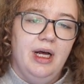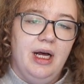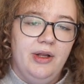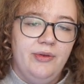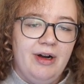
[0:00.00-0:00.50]

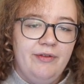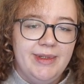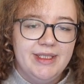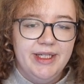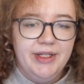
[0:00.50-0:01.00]
The Raft
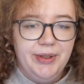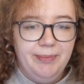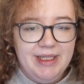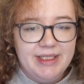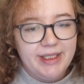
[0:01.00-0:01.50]
message
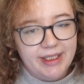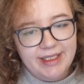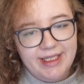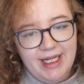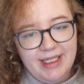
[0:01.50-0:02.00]
basically
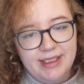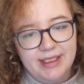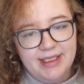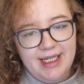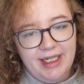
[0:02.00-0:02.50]
says
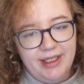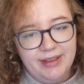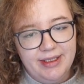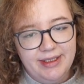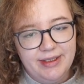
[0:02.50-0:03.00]
set
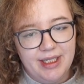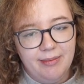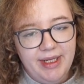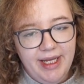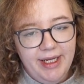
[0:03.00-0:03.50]

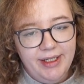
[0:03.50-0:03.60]
some key